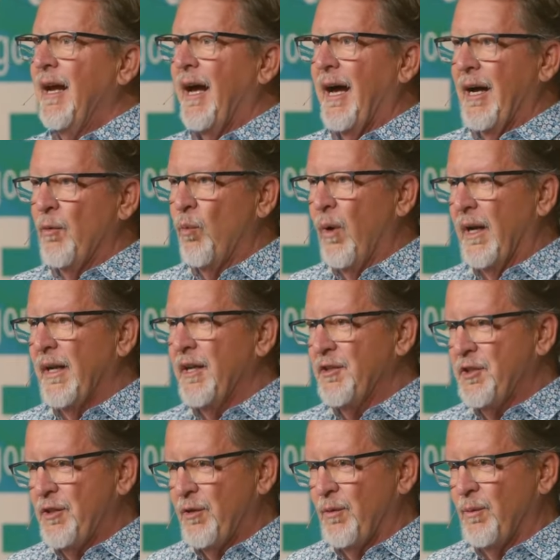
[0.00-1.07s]
I want
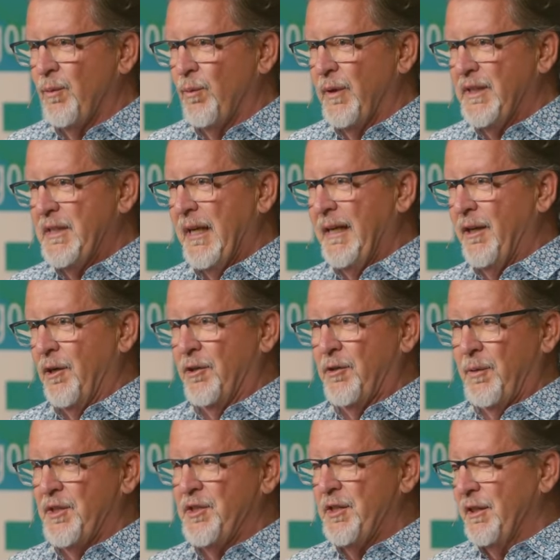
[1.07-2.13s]
us to retain our
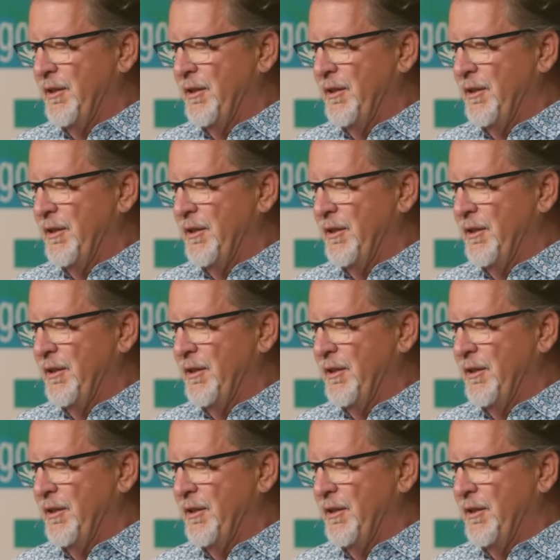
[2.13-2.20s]
Christian